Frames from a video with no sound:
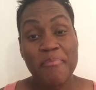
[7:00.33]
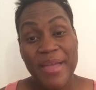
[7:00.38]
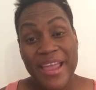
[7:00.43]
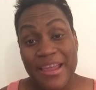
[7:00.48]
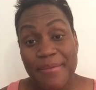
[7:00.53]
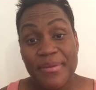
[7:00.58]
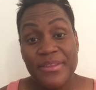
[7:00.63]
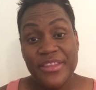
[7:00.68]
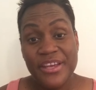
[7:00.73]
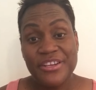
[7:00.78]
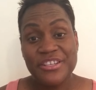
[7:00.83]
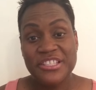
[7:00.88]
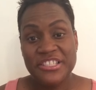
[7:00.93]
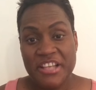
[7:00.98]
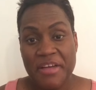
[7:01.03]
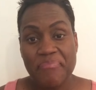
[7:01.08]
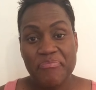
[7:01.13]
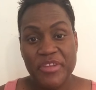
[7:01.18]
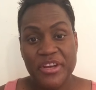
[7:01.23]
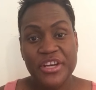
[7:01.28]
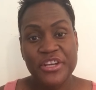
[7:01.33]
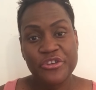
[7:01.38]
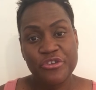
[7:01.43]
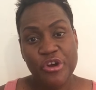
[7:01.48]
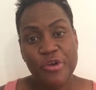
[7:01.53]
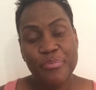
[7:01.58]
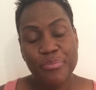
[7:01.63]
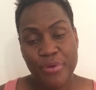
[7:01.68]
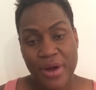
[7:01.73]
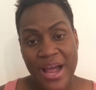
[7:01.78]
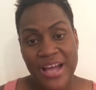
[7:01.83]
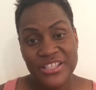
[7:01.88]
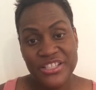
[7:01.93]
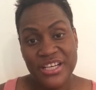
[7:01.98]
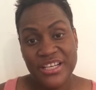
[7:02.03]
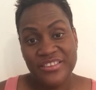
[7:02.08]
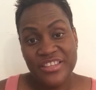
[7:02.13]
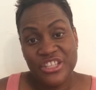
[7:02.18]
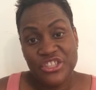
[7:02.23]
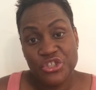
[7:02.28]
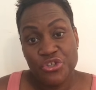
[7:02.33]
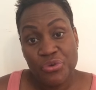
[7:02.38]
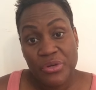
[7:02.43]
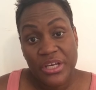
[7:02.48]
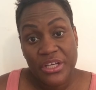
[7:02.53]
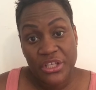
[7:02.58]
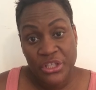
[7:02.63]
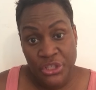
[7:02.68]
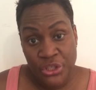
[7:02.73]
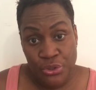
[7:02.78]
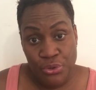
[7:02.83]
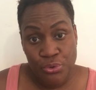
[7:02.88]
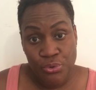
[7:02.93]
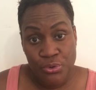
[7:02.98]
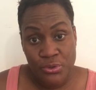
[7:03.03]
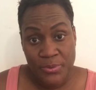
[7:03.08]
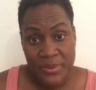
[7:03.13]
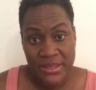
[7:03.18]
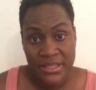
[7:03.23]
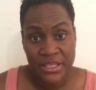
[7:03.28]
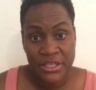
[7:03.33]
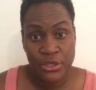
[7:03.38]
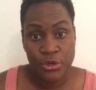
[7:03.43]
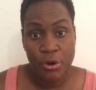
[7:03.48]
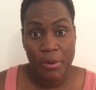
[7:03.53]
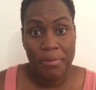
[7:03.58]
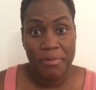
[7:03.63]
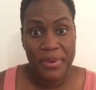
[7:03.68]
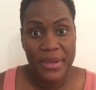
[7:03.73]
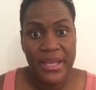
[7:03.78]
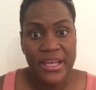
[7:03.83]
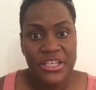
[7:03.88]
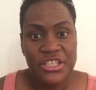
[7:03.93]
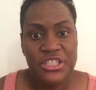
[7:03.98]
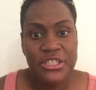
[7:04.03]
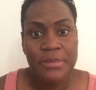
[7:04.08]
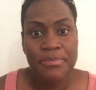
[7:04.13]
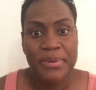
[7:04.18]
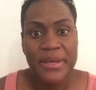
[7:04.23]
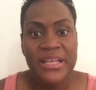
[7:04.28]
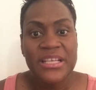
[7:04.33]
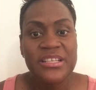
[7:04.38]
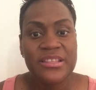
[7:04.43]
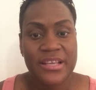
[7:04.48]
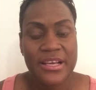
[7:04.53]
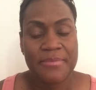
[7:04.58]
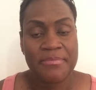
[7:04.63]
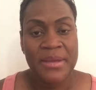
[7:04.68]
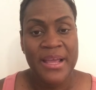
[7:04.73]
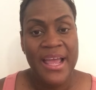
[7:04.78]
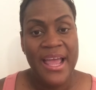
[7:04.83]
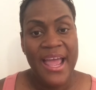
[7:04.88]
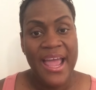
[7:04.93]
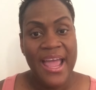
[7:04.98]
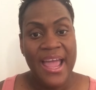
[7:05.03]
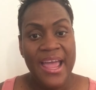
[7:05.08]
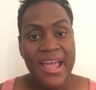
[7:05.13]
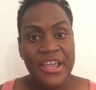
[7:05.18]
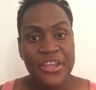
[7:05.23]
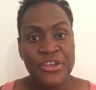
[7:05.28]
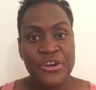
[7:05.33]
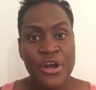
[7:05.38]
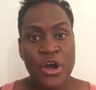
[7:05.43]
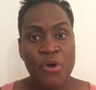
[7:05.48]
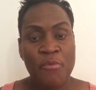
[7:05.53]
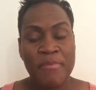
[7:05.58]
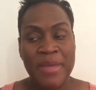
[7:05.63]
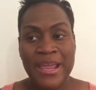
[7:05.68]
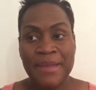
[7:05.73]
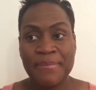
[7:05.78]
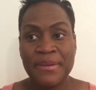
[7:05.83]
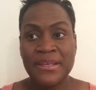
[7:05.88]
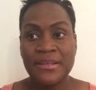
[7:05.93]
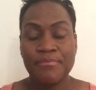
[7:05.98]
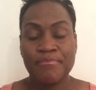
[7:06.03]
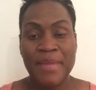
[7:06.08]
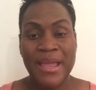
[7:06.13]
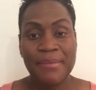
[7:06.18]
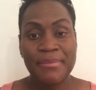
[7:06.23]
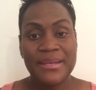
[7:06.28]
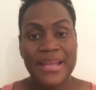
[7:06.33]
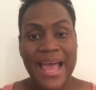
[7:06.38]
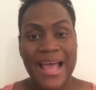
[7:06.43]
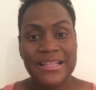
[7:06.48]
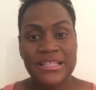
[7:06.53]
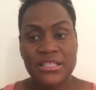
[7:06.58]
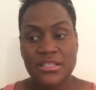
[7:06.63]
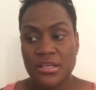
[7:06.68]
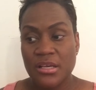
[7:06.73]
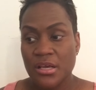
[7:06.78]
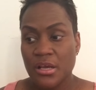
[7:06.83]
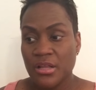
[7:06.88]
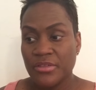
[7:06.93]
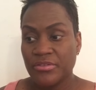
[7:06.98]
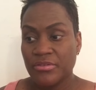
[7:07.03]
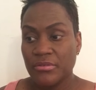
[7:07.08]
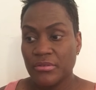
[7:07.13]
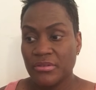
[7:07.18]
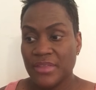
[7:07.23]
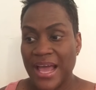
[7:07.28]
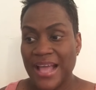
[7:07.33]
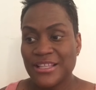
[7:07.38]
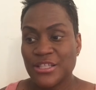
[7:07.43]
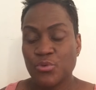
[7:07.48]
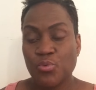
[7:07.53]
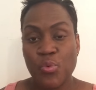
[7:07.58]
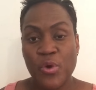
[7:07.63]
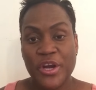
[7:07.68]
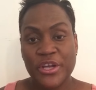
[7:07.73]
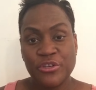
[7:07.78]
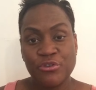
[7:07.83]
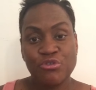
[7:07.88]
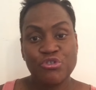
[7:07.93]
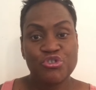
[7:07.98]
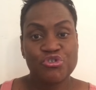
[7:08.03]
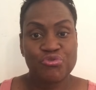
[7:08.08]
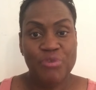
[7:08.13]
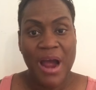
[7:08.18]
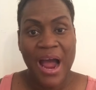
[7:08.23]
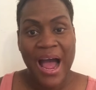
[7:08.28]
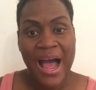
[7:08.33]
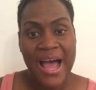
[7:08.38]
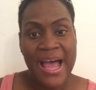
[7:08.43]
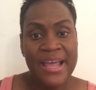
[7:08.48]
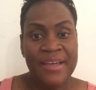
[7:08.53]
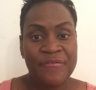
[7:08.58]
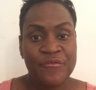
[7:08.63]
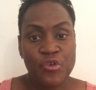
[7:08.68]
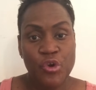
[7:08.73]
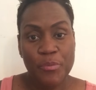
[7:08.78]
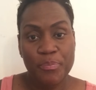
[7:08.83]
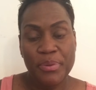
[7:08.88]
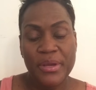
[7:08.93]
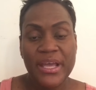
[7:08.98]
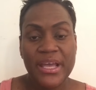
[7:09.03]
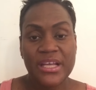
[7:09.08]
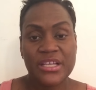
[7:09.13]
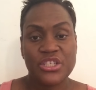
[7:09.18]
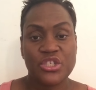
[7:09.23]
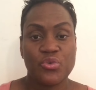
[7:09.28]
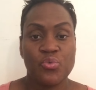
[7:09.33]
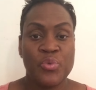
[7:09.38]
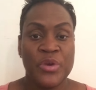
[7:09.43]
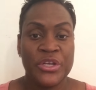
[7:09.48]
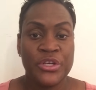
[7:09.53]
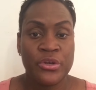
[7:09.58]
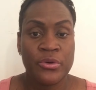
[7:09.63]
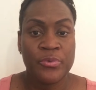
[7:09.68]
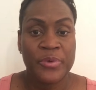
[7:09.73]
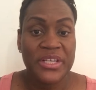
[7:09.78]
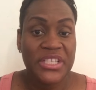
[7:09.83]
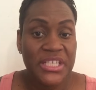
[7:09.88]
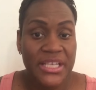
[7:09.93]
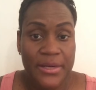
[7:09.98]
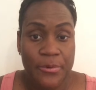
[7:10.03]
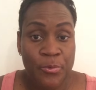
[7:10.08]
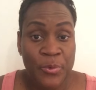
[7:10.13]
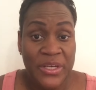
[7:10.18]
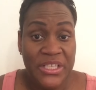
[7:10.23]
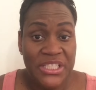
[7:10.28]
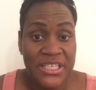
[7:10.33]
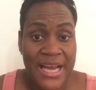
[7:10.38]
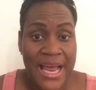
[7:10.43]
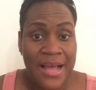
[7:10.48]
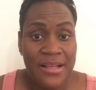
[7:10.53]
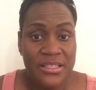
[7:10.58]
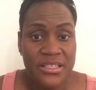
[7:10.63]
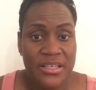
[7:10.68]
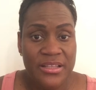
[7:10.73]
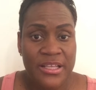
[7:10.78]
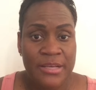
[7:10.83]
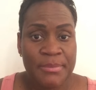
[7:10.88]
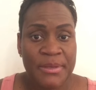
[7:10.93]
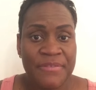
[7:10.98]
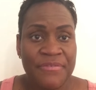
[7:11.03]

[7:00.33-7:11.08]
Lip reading: Maybe there's something in your project that you could use within your pitch to pitch them. You know, maybe that's where you drive your pitch when you're reaching out to them.